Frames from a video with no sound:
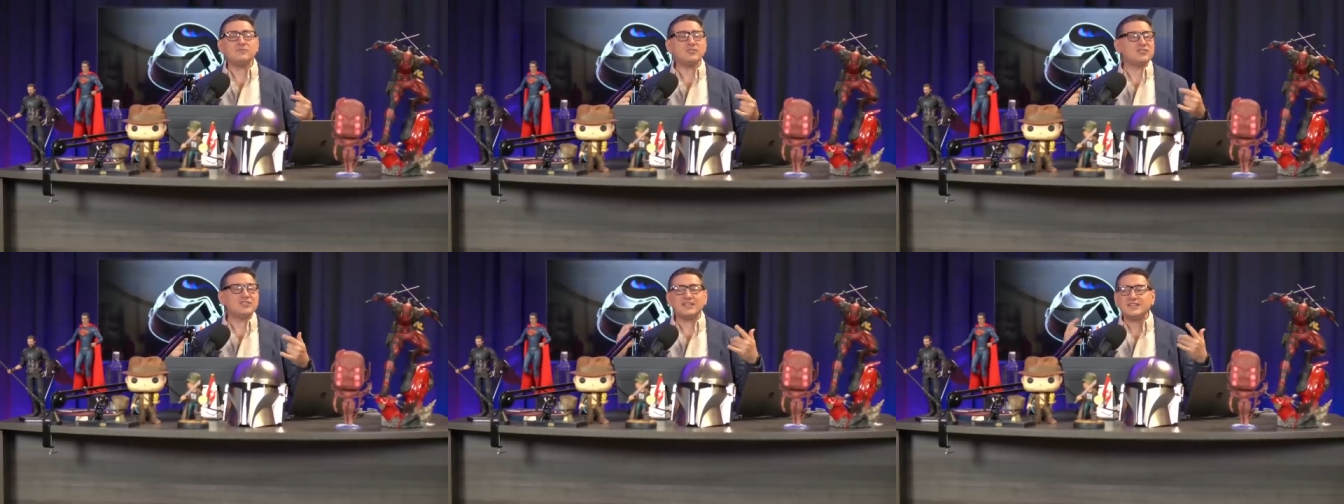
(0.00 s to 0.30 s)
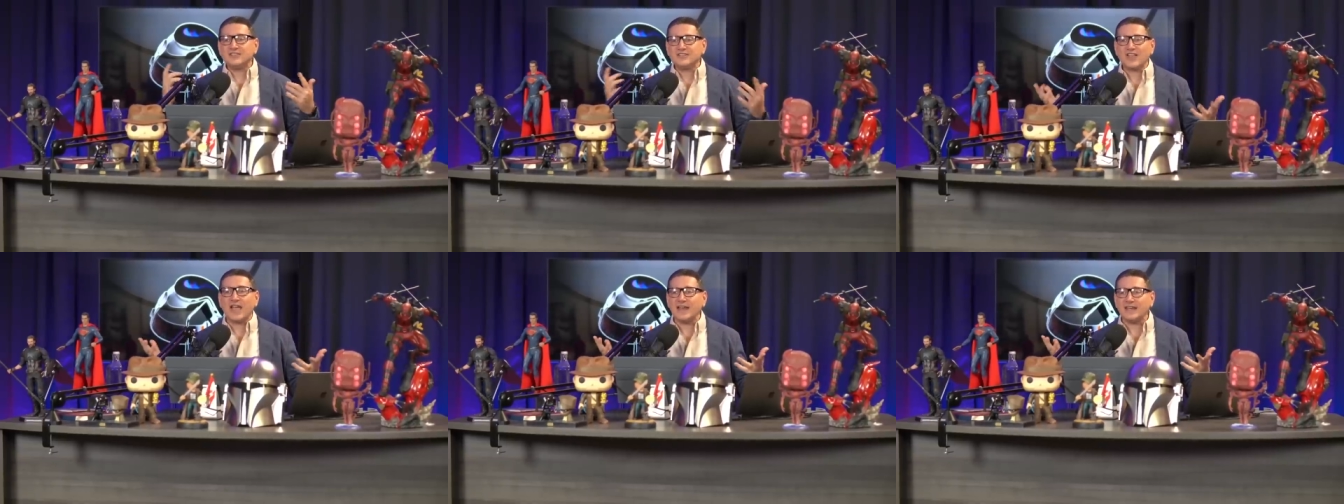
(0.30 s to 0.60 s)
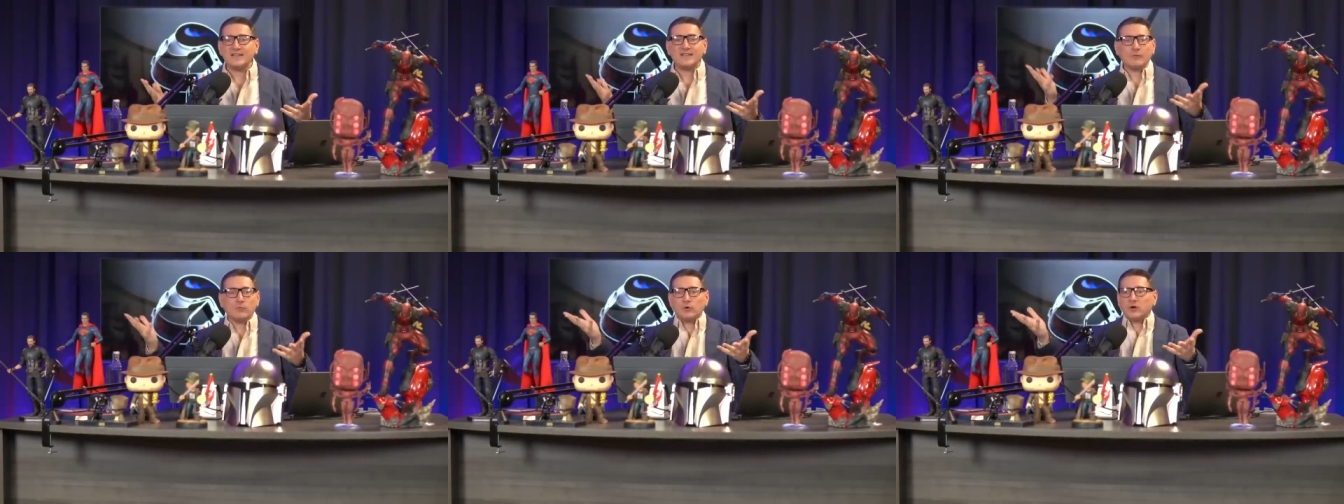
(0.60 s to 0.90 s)
just
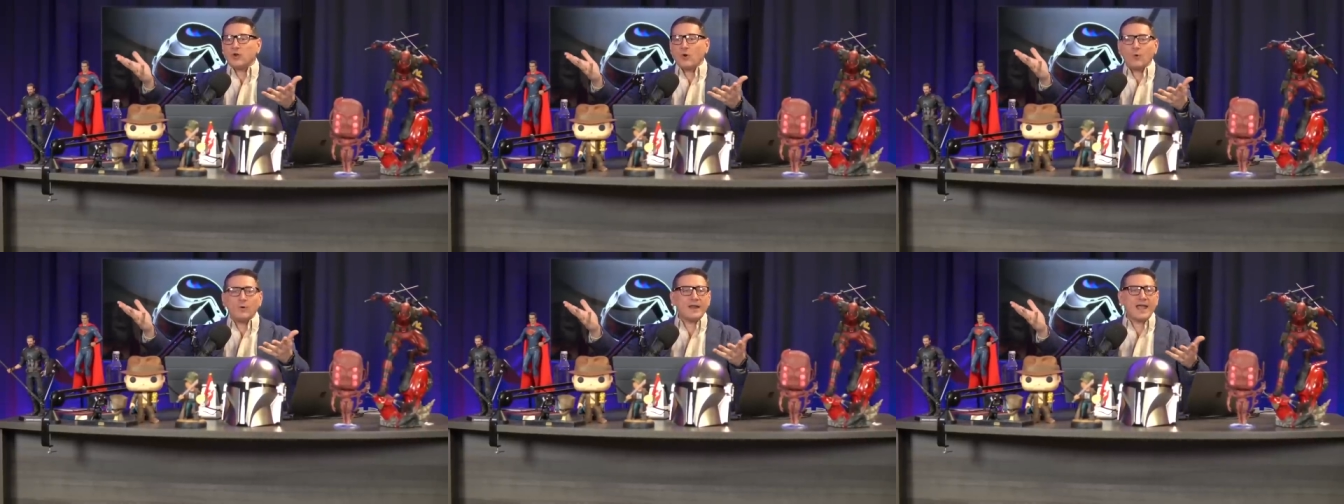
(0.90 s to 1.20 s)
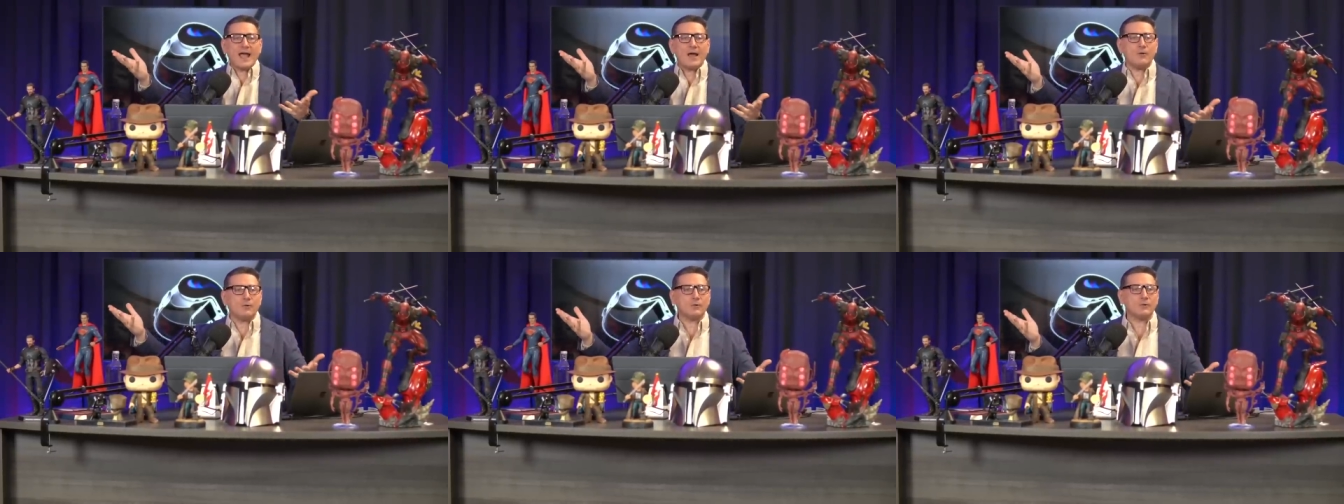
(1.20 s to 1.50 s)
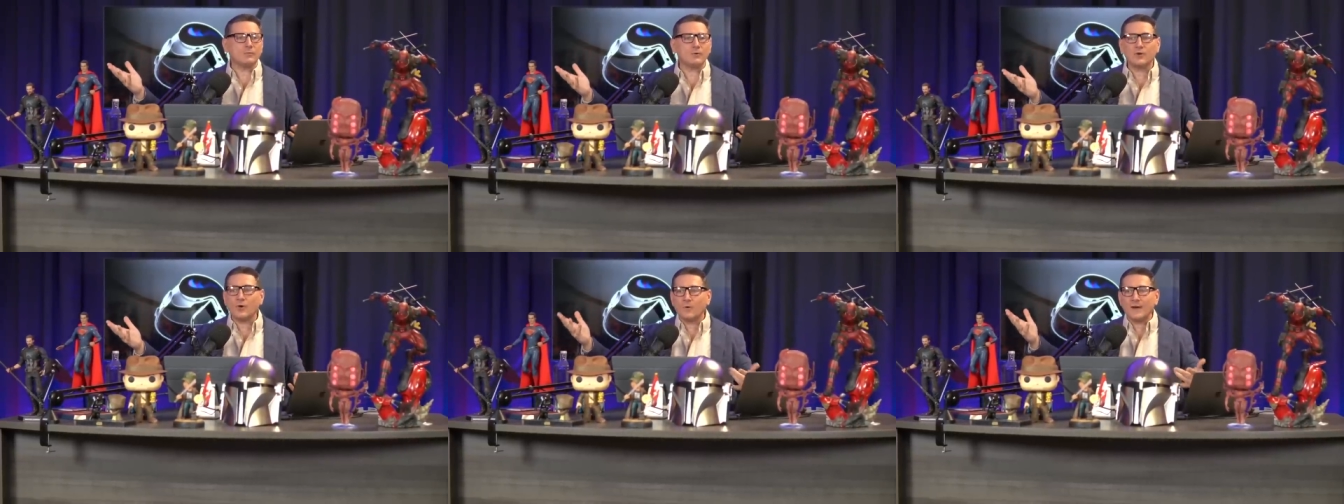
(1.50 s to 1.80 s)
excited that we're going out.
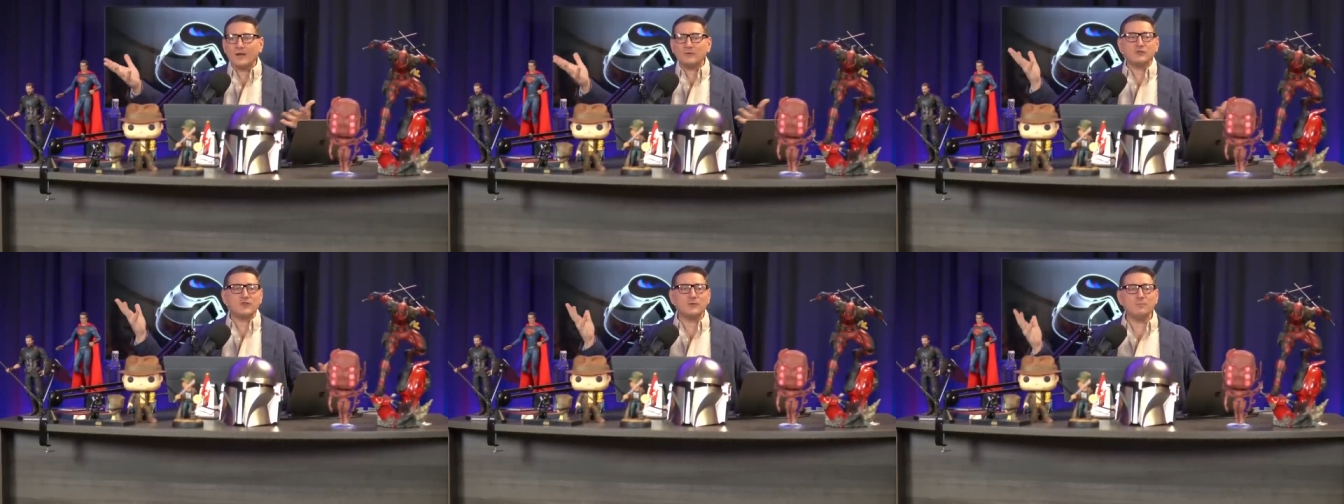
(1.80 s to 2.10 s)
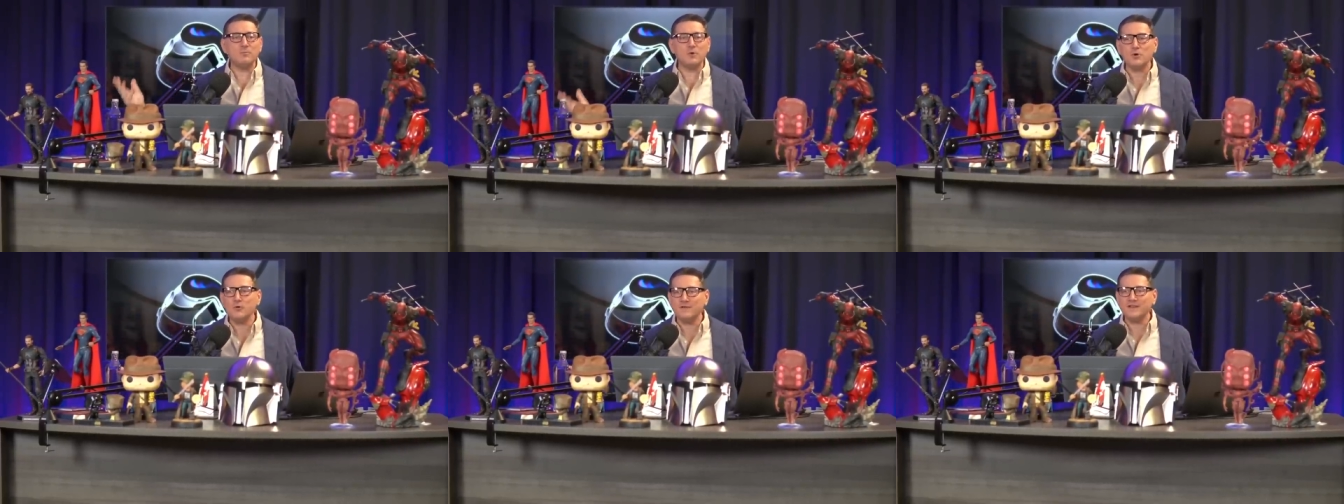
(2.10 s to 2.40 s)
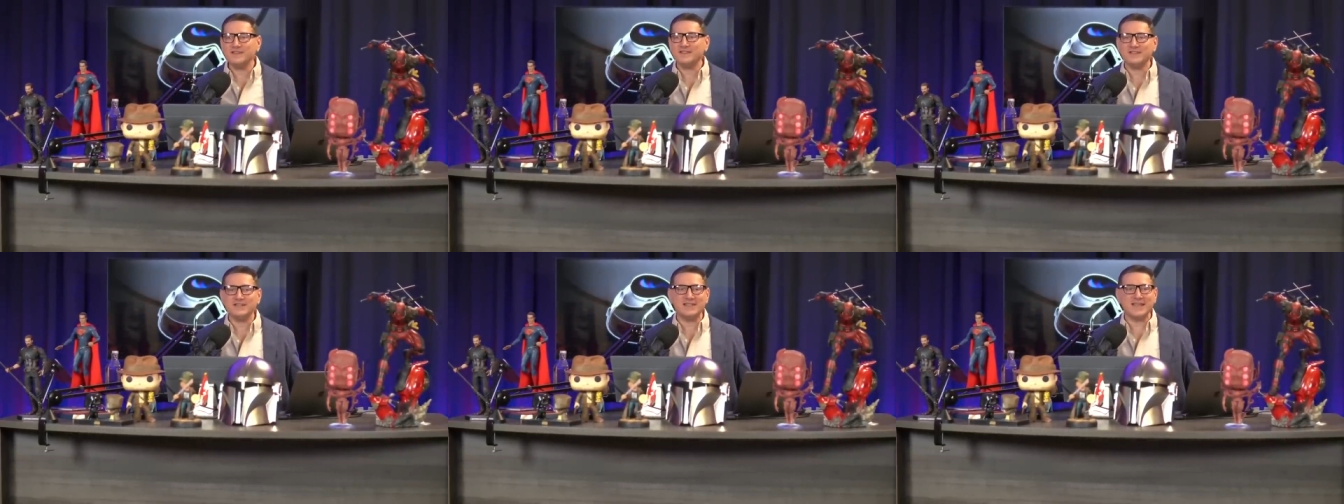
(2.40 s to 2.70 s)
We're going out to the
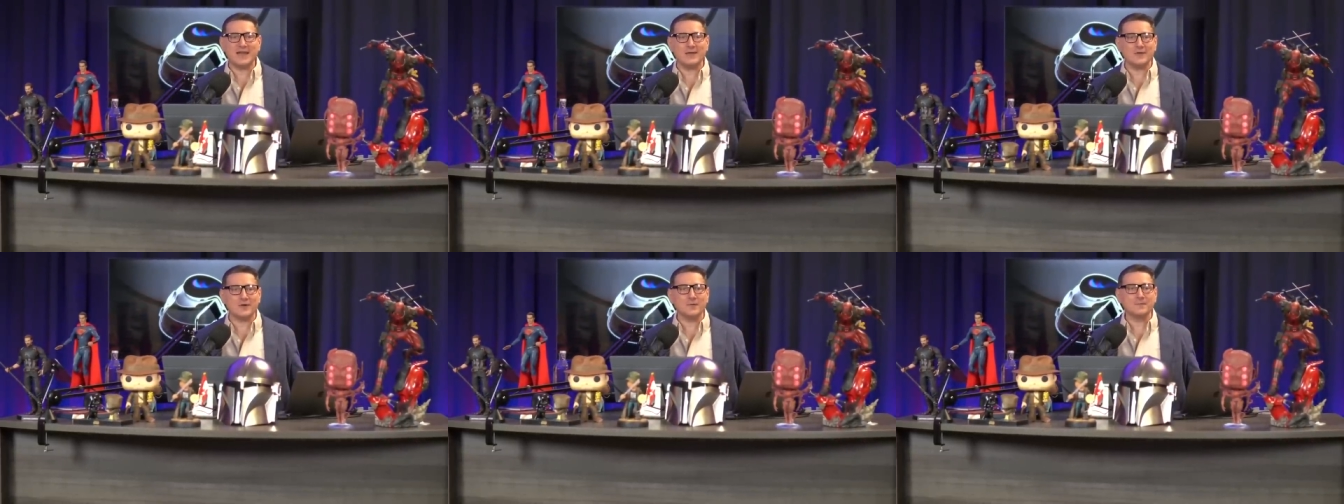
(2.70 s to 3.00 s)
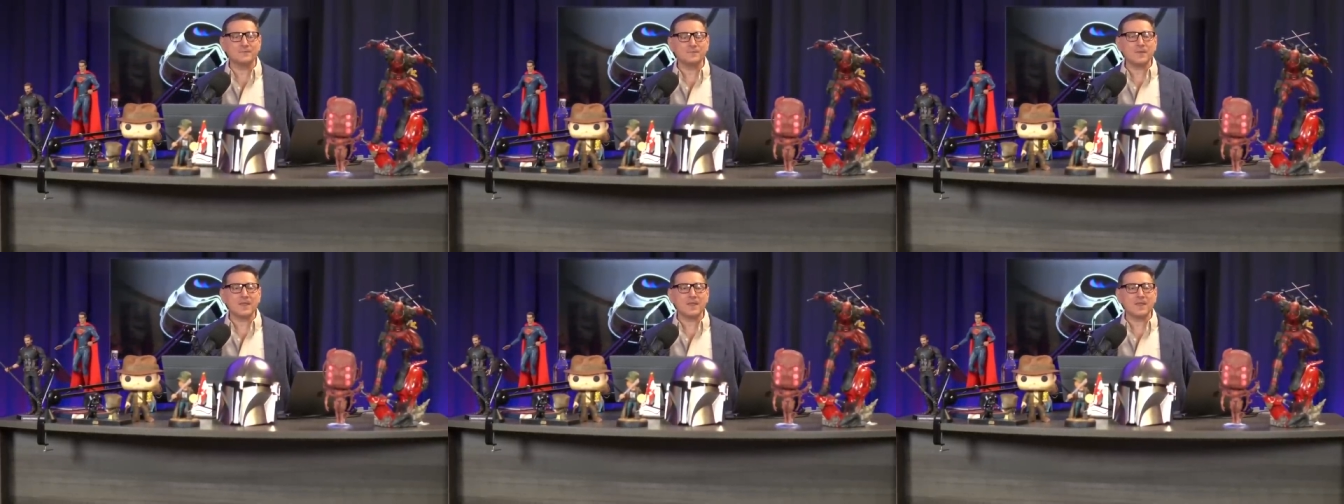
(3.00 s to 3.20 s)
movies together.